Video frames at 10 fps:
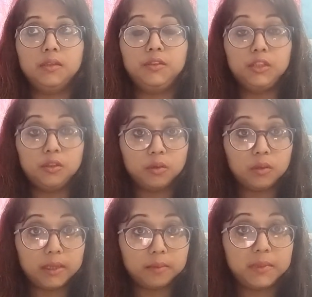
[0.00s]

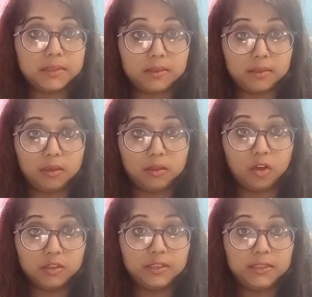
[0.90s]
0, means
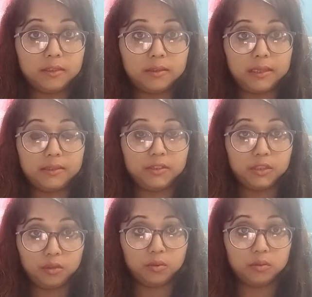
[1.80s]
consider
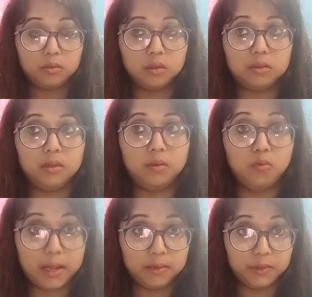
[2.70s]
0, not
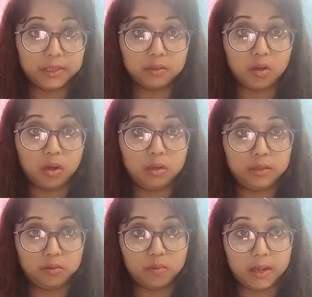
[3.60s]
1. We can call
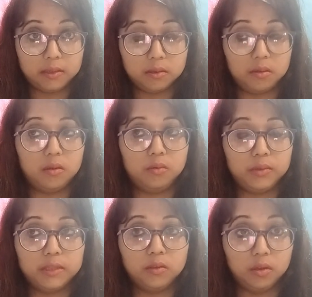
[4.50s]
it 1 or we
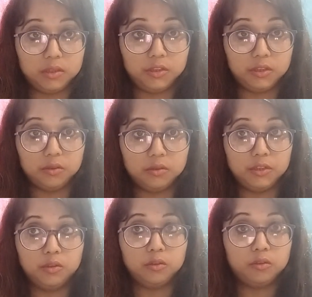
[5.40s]
can call it 0
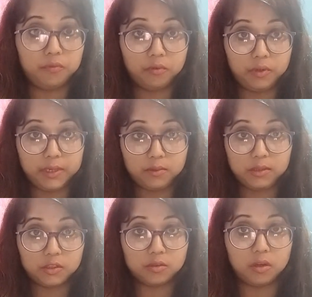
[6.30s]
to 4 year,
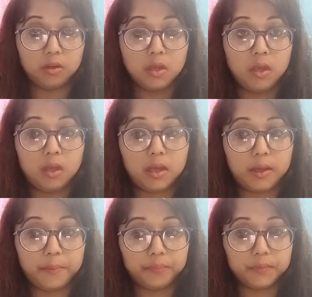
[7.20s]
which called
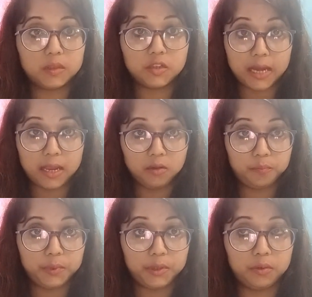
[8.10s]

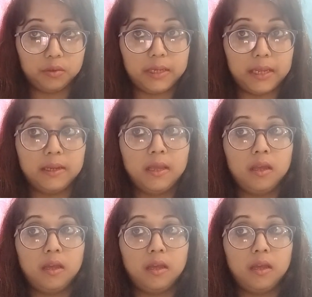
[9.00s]
childhood period. Then